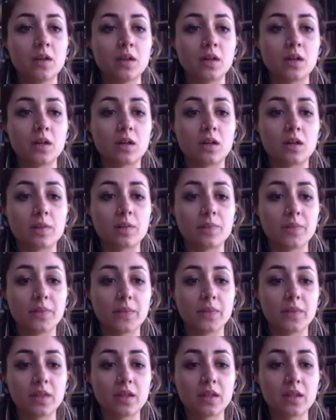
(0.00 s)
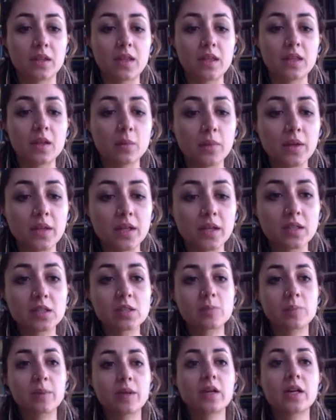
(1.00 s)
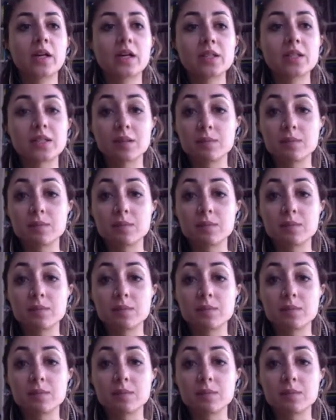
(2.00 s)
and that we experience.